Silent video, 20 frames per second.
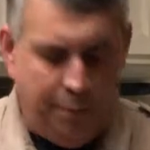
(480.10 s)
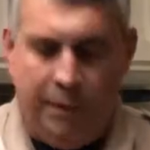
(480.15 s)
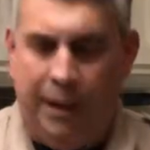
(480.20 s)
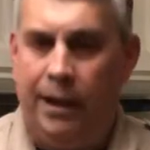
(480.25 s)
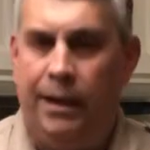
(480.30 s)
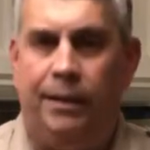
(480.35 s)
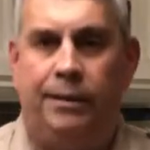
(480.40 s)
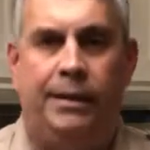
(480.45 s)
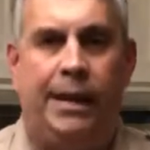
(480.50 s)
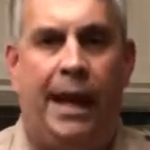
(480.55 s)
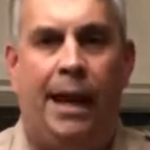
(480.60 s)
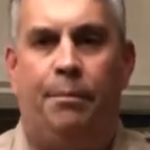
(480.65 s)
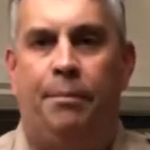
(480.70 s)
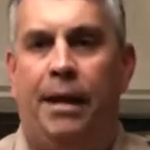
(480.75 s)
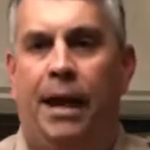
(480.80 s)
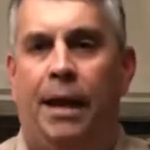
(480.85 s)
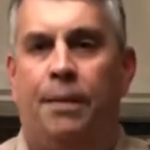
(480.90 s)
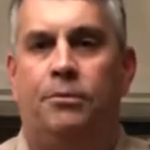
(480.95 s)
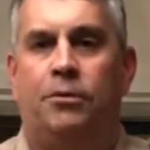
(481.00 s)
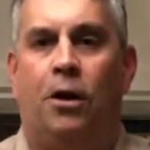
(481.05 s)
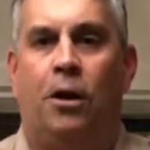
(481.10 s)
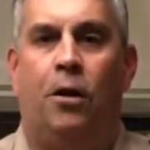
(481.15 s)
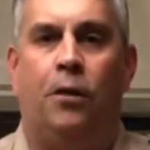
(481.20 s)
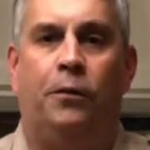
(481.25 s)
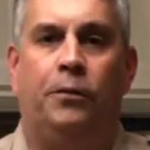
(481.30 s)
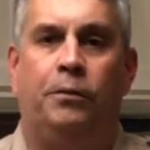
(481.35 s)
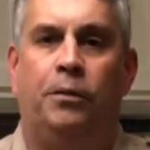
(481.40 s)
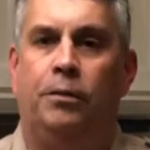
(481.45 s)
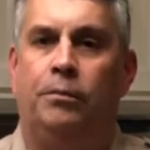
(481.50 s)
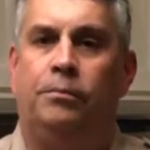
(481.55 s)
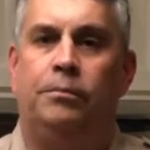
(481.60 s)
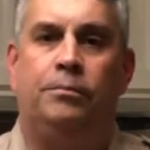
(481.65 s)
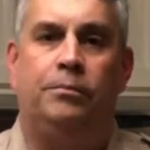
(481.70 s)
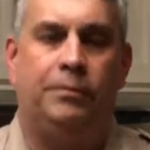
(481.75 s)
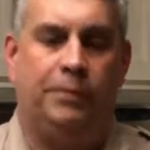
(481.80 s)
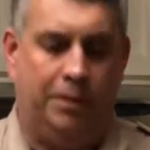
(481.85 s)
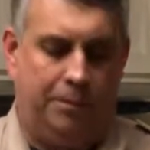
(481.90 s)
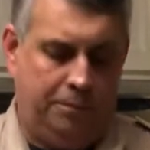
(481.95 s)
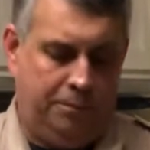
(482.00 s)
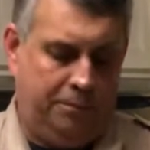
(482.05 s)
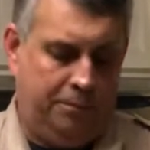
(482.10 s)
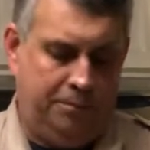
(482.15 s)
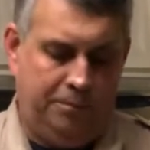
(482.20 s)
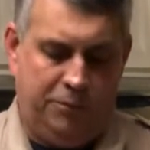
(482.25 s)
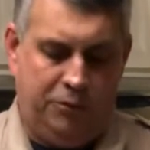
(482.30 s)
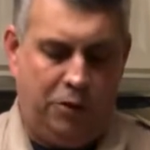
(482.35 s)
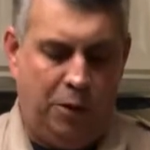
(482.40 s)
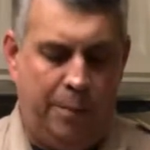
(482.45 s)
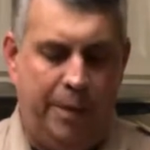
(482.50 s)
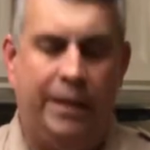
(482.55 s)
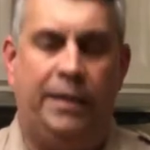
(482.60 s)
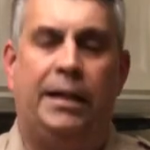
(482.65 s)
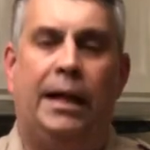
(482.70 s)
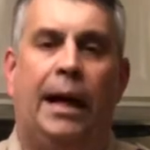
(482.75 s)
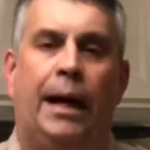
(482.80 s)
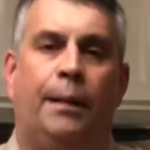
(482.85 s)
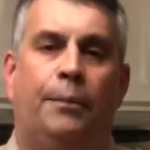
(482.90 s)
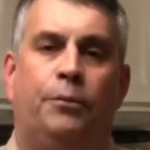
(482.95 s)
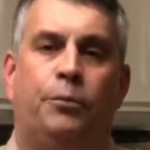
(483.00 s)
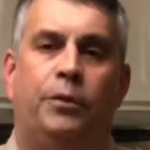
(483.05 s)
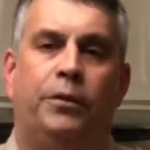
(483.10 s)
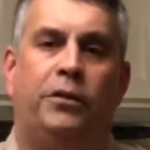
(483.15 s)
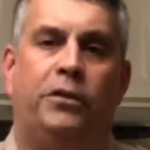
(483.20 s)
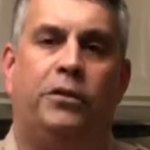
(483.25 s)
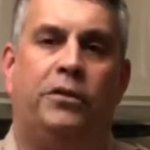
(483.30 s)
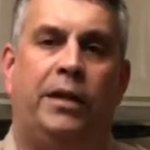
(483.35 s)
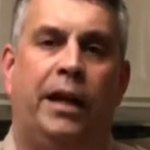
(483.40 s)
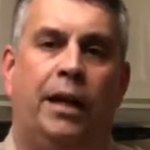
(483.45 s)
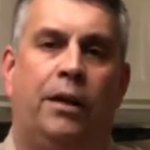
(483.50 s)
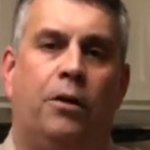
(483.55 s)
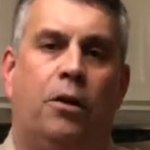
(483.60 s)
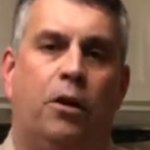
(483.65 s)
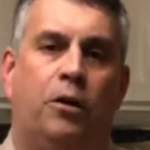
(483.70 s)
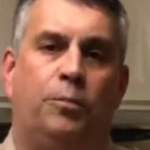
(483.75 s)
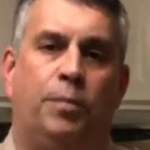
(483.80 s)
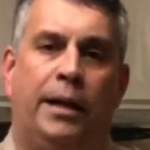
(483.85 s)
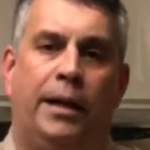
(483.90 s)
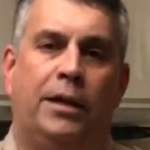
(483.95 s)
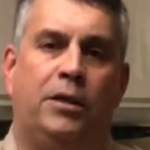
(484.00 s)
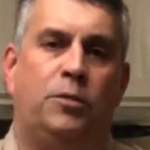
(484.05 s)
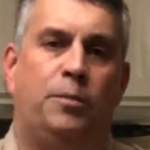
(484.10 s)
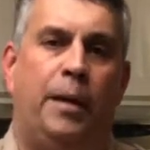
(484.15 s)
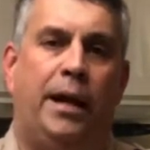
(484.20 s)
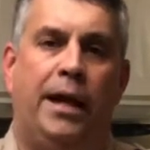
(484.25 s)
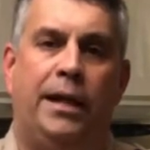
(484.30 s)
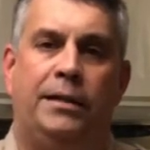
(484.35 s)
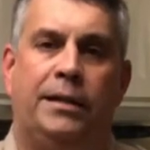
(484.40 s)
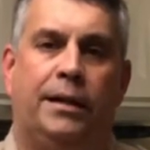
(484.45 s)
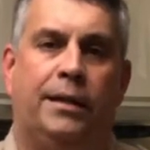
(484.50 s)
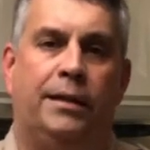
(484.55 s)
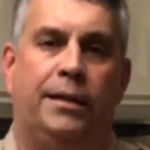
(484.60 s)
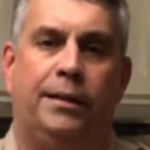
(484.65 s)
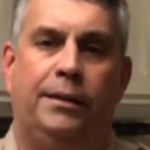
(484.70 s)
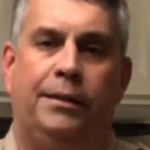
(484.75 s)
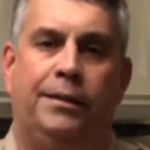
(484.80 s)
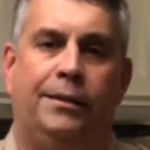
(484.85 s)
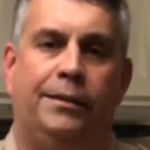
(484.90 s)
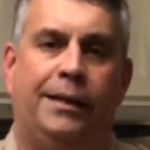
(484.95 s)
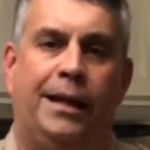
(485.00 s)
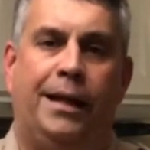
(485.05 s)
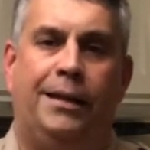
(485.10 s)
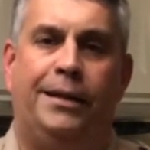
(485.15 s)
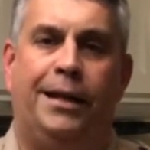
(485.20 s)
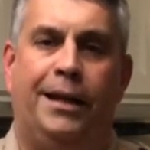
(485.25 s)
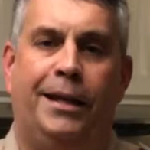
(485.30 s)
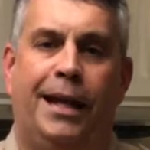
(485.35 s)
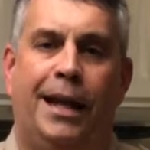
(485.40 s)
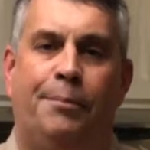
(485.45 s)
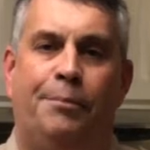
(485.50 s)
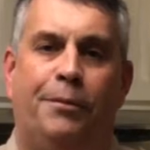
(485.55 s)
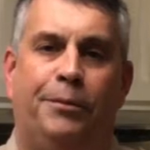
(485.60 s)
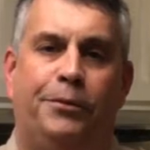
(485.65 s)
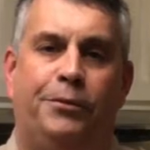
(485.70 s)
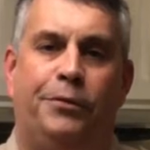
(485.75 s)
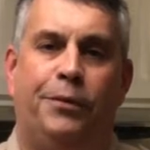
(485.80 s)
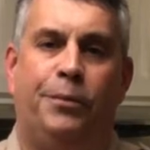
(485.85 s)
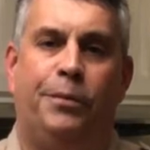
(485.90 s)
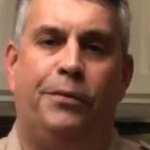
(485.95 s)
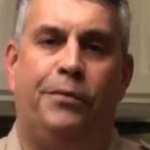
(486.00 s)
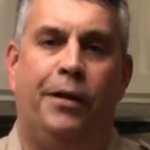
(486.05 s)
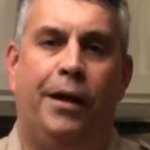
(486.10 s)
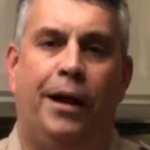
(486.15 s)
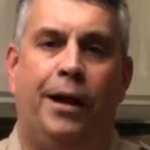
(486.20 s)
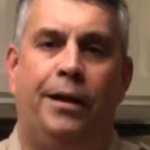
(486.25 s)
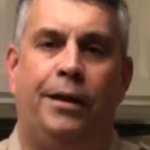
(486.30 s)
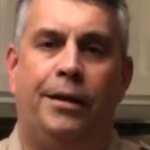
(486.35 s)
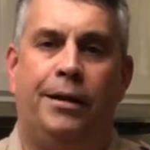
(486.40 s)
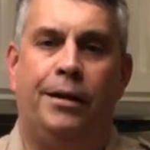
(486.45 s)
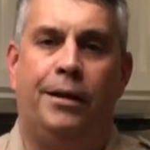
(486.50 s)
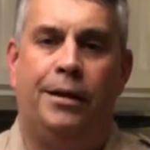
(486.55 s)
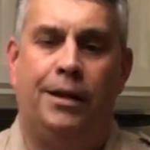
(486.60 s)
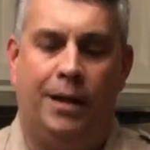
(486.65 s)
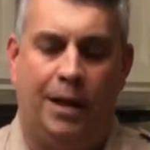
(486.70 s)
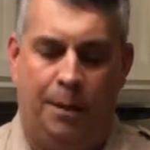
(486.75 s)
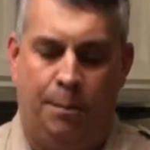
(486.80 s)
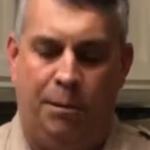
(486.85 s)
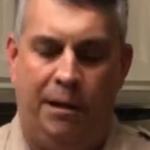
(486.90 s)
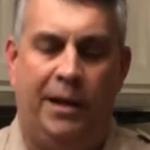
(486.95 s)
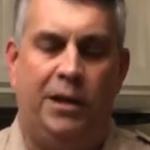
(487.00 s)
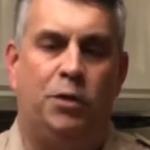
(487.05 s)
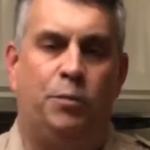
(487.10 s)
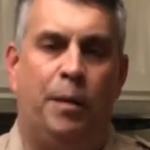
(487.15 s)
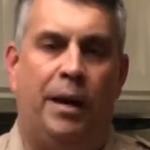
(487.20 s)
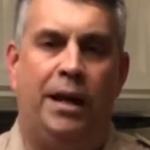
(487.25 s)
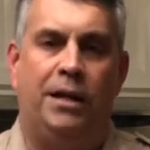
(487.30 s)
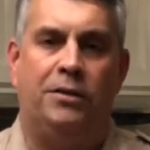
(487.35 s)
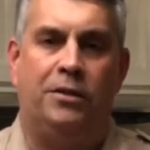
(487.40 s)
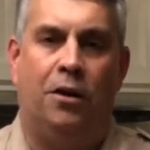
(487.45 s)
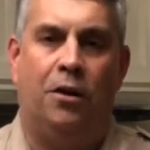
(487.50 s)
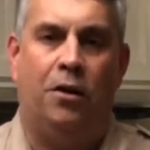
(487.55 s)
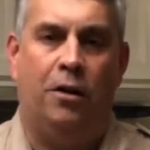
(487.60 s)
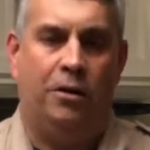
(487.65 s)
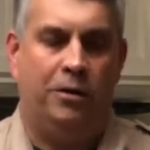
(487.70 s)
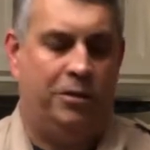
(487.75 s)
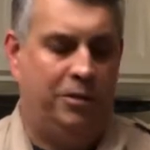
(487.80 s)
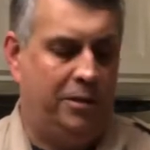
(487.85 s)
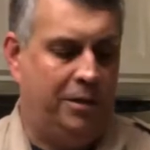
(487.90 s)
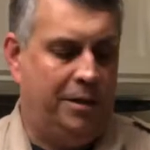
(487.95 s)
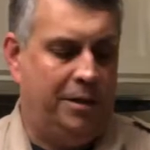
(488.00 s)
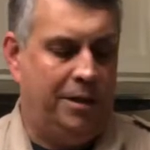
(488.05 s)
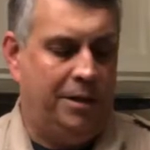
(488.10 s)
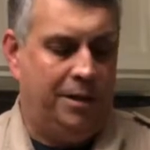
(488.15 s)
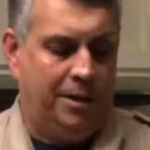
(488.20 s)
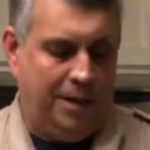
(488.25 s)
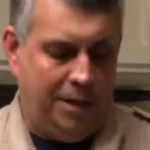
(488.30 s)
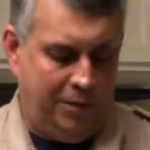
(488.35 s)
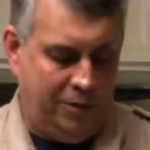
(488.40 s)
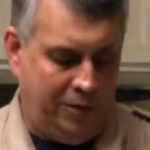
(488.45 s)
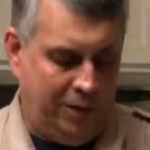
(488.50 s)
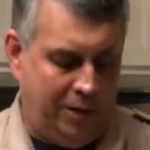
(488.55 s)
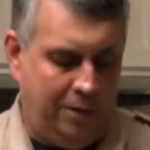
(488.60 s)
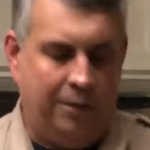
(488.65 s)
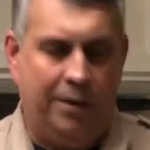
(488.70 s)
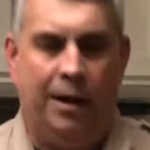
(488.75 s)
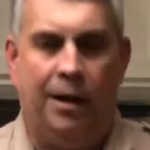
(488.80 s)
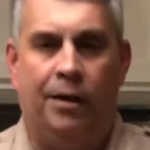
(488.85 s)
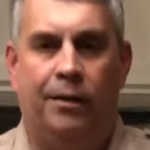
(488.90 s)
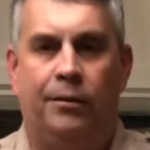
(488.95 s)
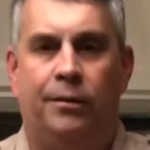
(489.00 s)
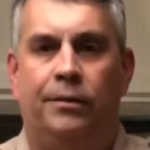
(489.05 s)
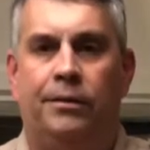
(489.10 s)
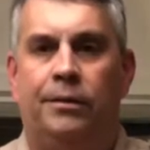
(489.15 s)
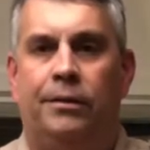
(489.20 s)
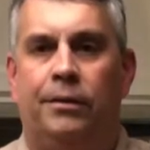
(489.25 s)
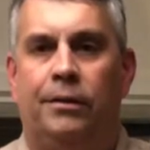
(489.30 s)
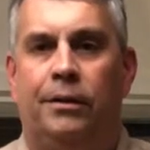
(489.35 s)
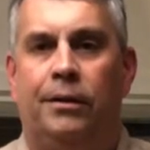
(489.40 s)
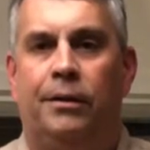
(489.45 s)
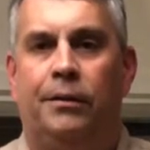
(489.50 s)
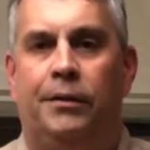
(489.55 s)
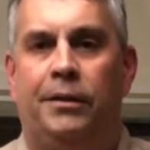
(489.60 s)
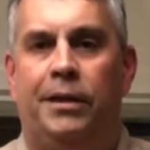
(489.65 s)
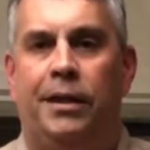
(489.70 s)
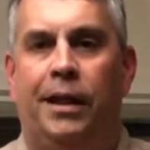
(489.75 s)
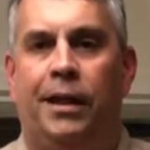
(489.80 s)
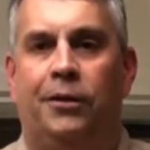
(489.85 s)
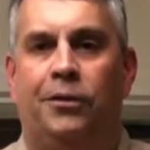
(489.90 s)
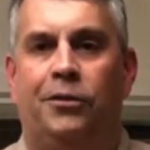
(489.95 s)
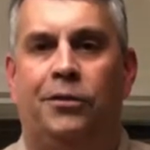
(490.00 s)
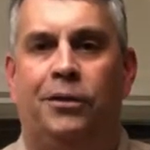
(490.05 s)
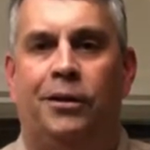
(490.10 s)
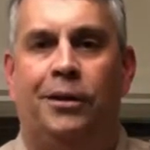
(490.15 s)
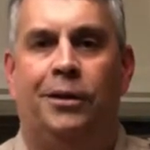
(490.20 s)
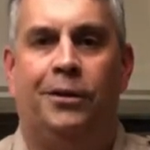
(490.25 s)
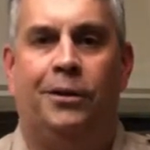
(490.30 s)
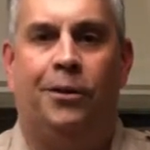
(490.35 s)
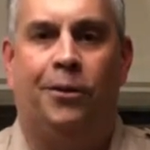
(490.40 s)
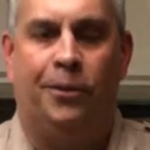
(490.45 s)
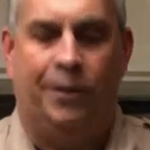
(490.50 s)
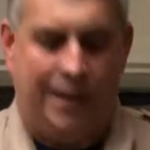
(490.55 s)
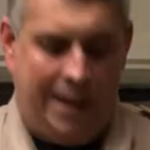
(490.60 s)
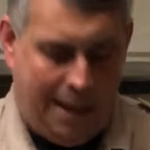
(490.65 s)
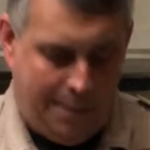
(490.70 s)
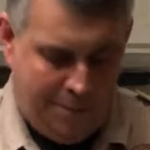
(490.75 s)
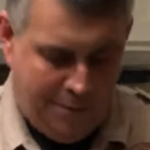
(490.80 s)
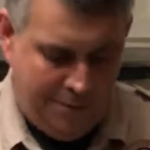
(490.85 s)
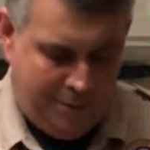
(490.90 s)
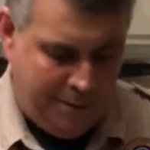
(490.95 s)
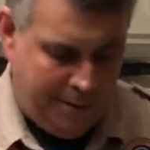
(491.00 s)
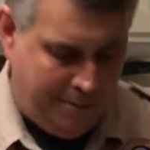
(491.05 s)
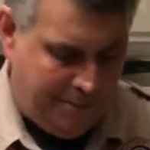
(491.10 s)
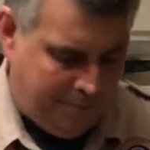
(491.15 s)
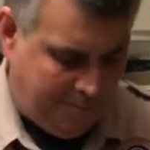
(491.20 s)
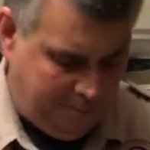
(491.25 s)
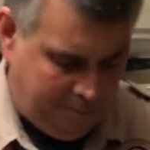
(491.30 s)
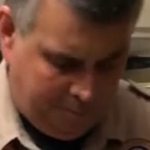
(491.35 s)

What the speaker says: played camp games so many times with just deck of cards, playing spades. I can't tell you how much fun we've had playing spades and hearts, sitting around the tents on a camping trip.